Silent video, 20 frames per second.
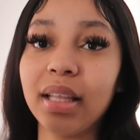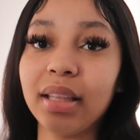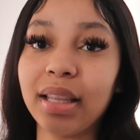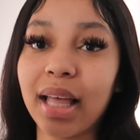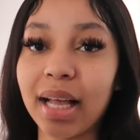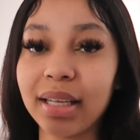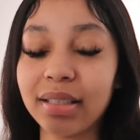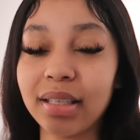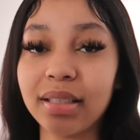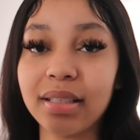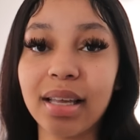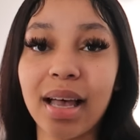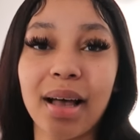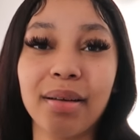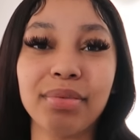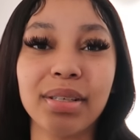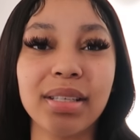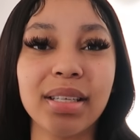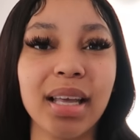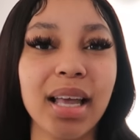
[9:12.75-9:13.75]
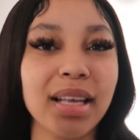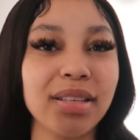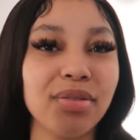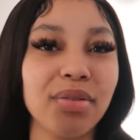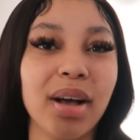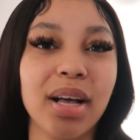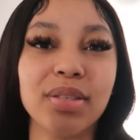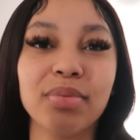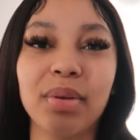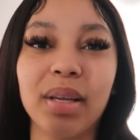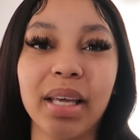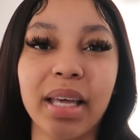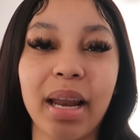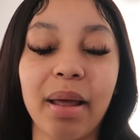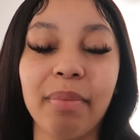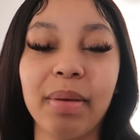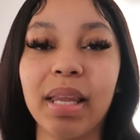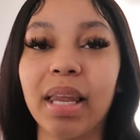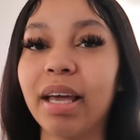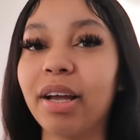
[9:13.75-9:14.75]
that's the top just in case you guys were looking
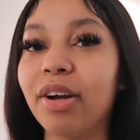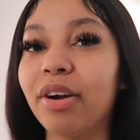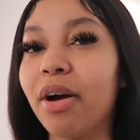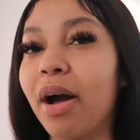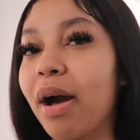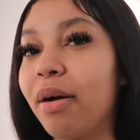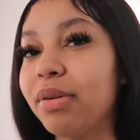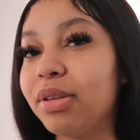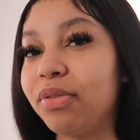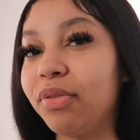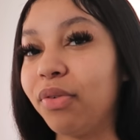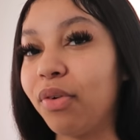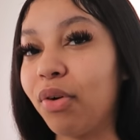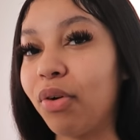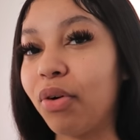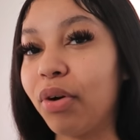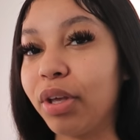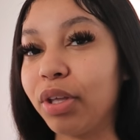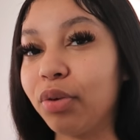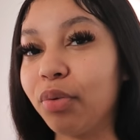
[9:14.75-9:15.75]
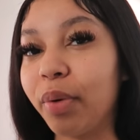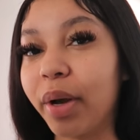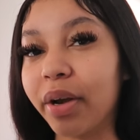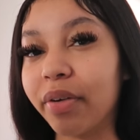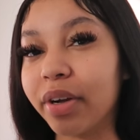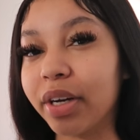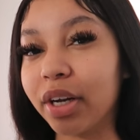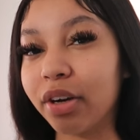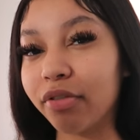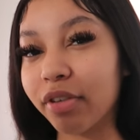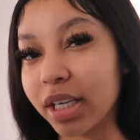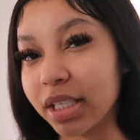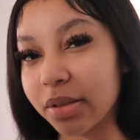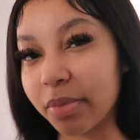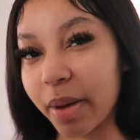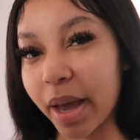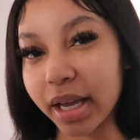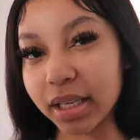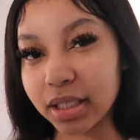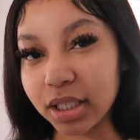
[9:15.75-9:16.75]
at me like girl how is full and you wearing a
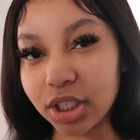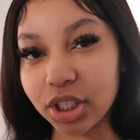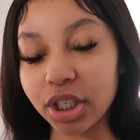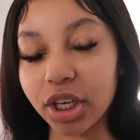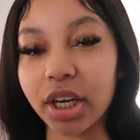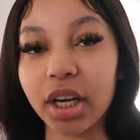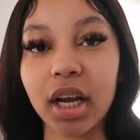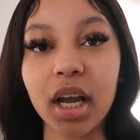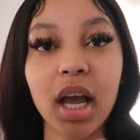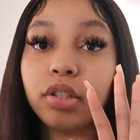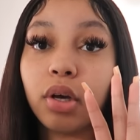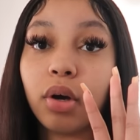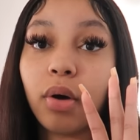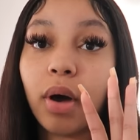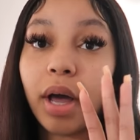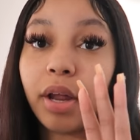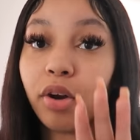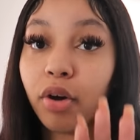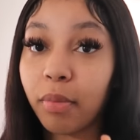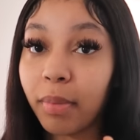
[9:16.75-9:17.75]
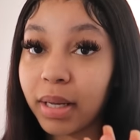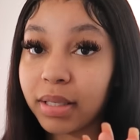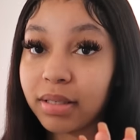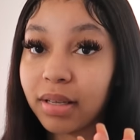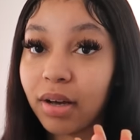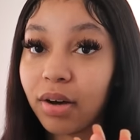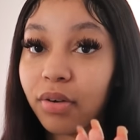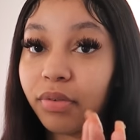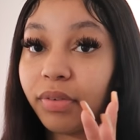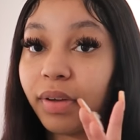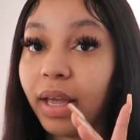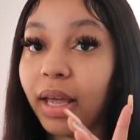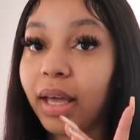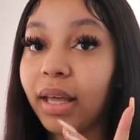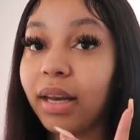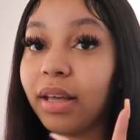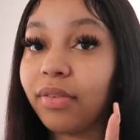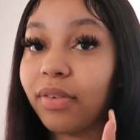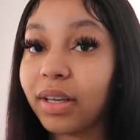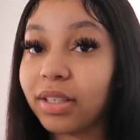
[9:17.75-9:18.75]
razorback t-shirt so i know myself
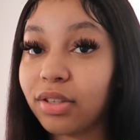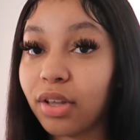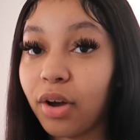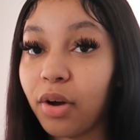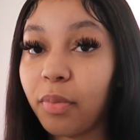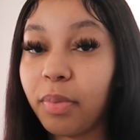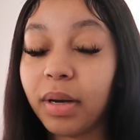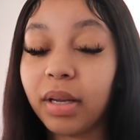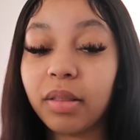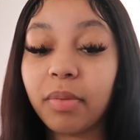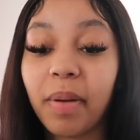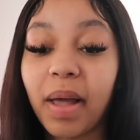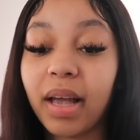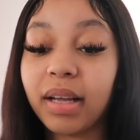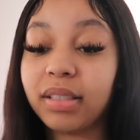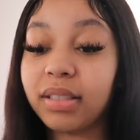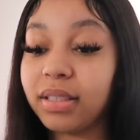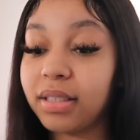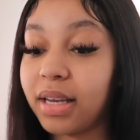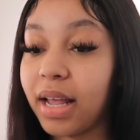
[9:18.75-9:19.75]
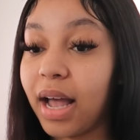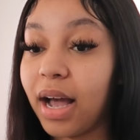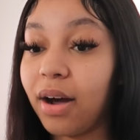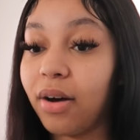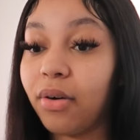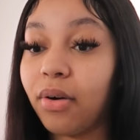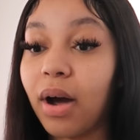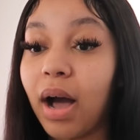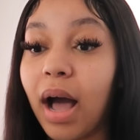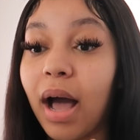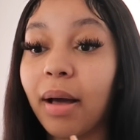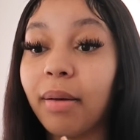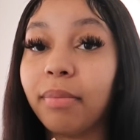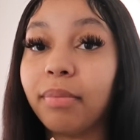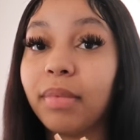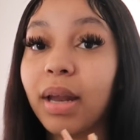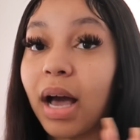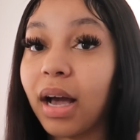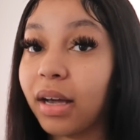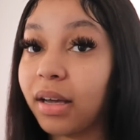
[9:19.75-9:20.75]
and if i start opening the packages now
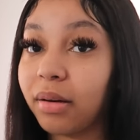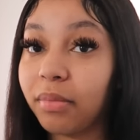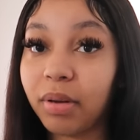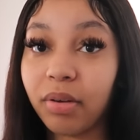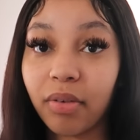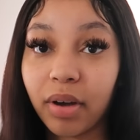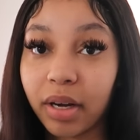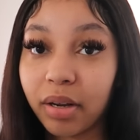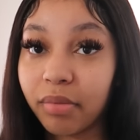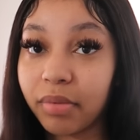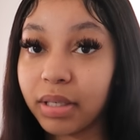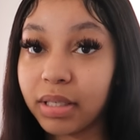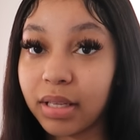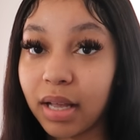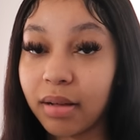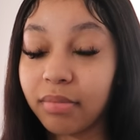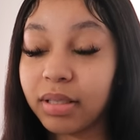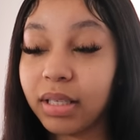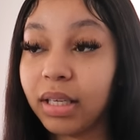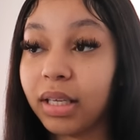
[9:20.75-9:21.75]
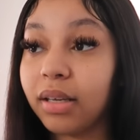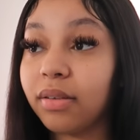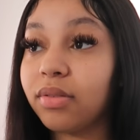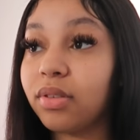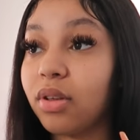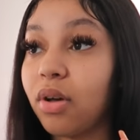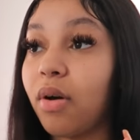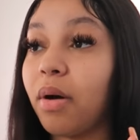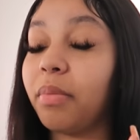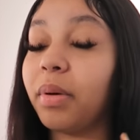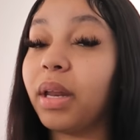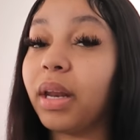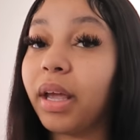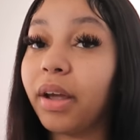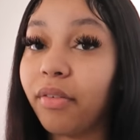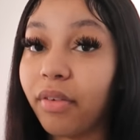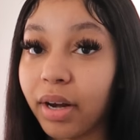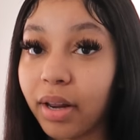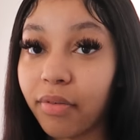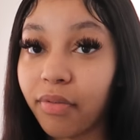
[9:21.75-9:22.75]
i'm not gonna be ready when it's time to leave so i'm gonna
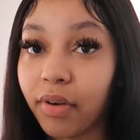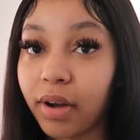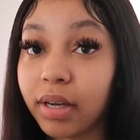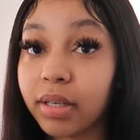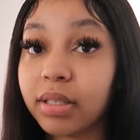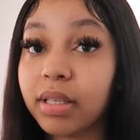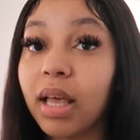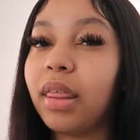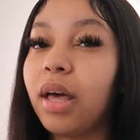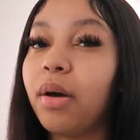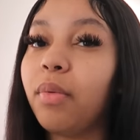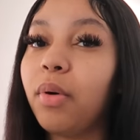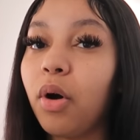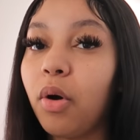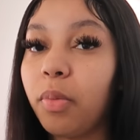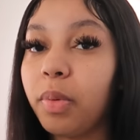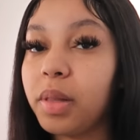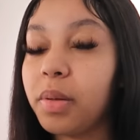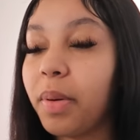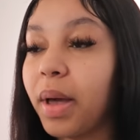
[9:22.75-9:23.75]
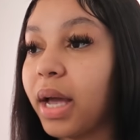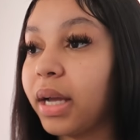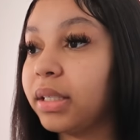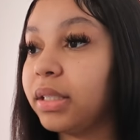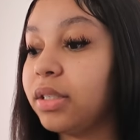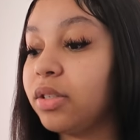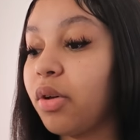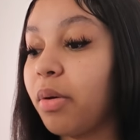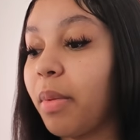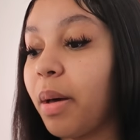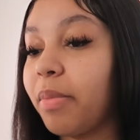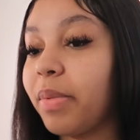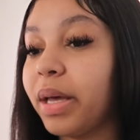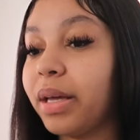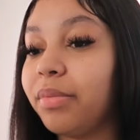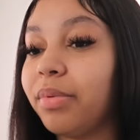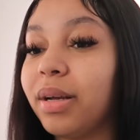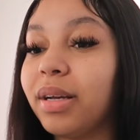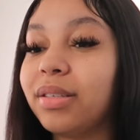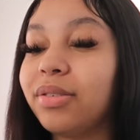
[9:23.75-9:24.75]
get ready first then we'll open the packages on my
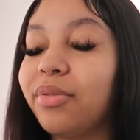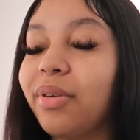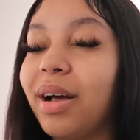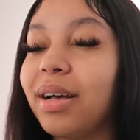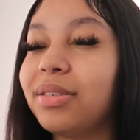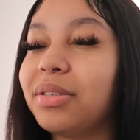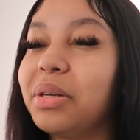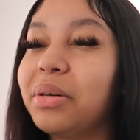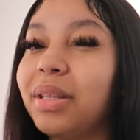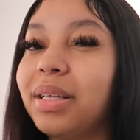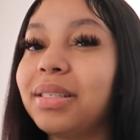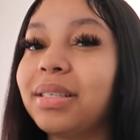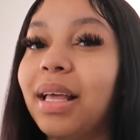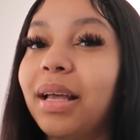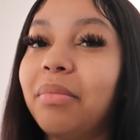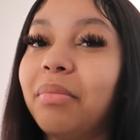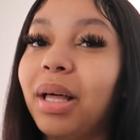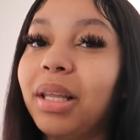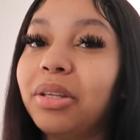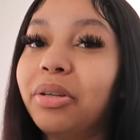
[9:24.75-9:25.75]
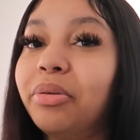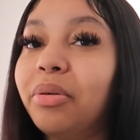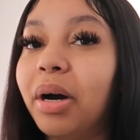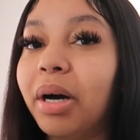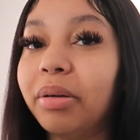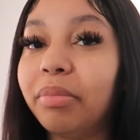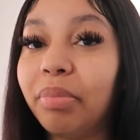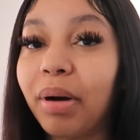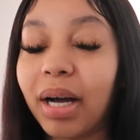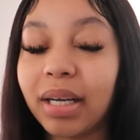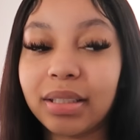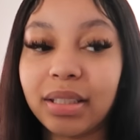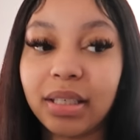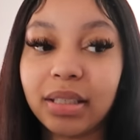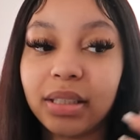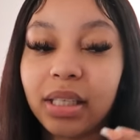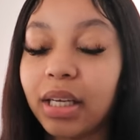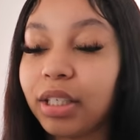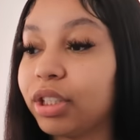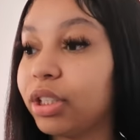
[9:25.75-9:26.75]
bed because you guys know that's like my little unboxing
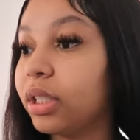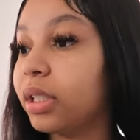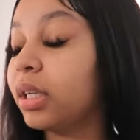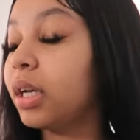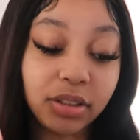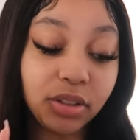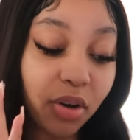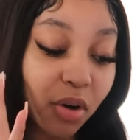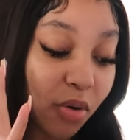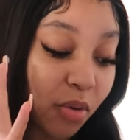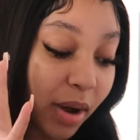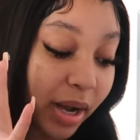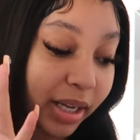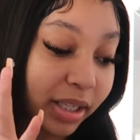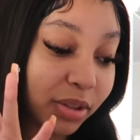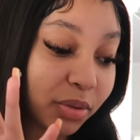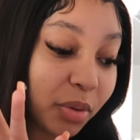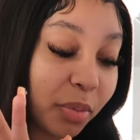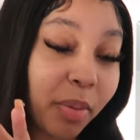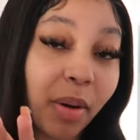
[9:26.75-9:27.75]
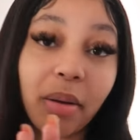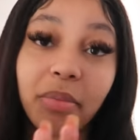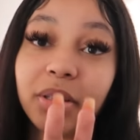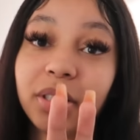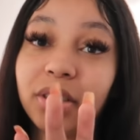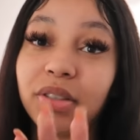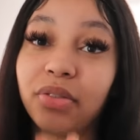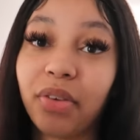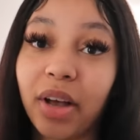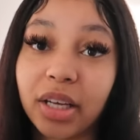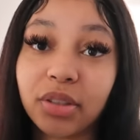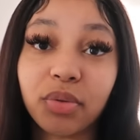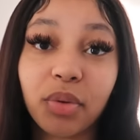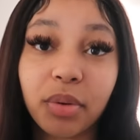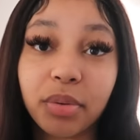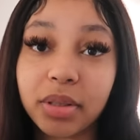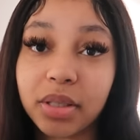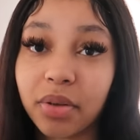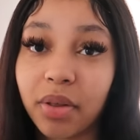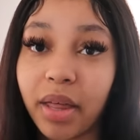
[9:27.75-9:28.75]
station so i guess we'll probably just fast
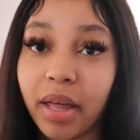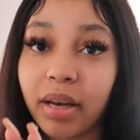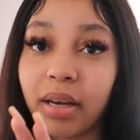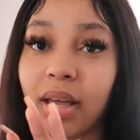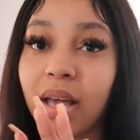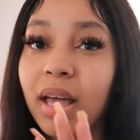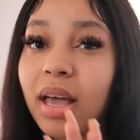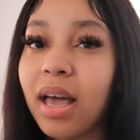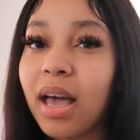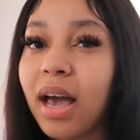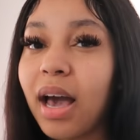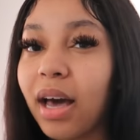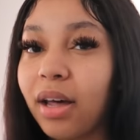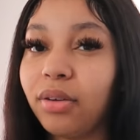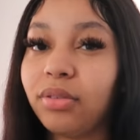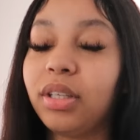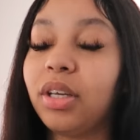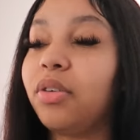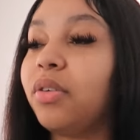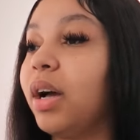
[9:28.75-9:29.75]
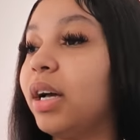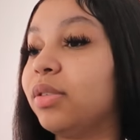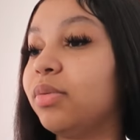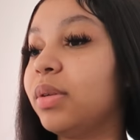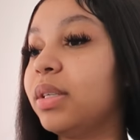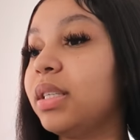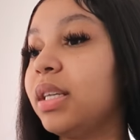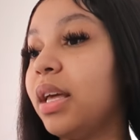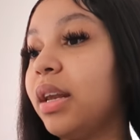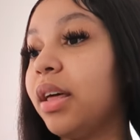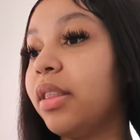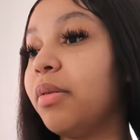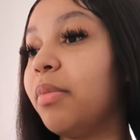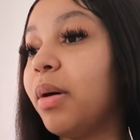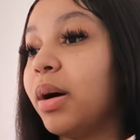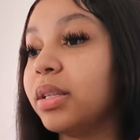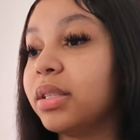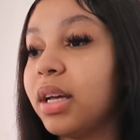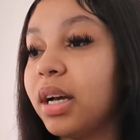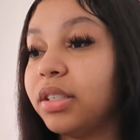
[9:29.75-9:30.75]
forward to then i don't think you guys want to see another
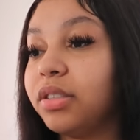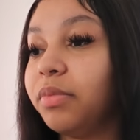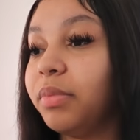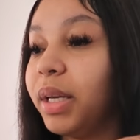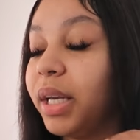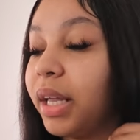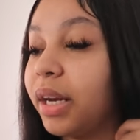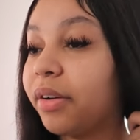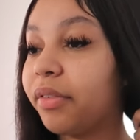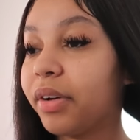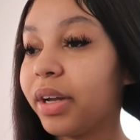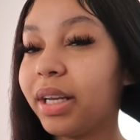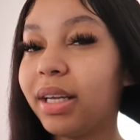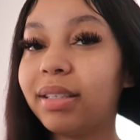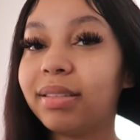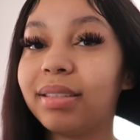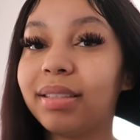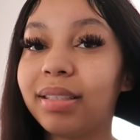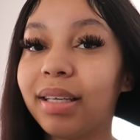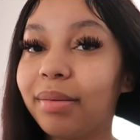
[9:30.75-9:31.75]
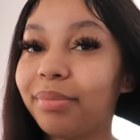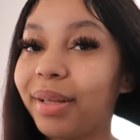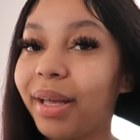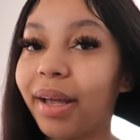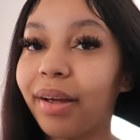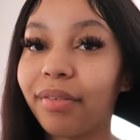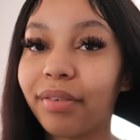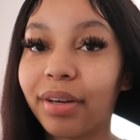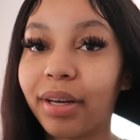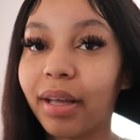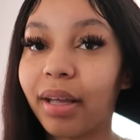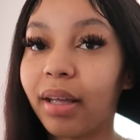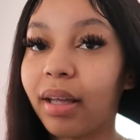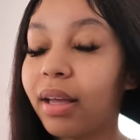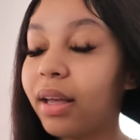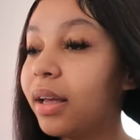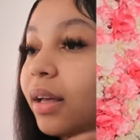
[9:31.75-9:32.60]
montage of me getting ready it's the same thing every day